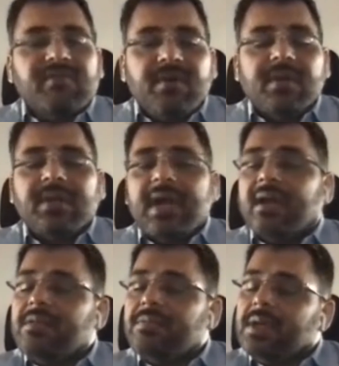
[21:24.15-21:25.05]
have some
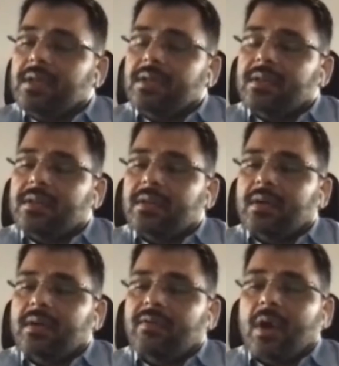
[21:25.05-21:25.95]
first-hand
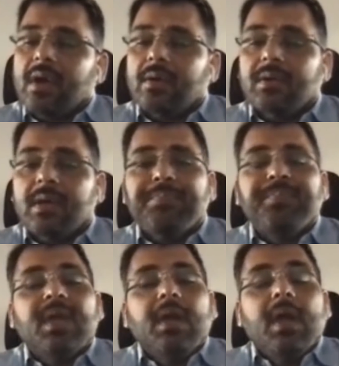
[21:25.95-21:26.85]
experience talking to
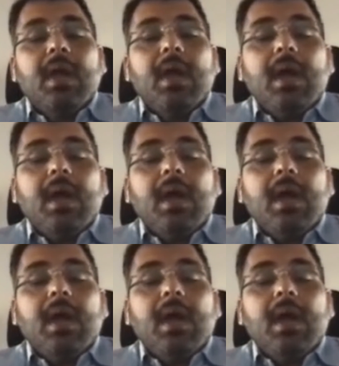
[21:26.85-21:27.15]
them.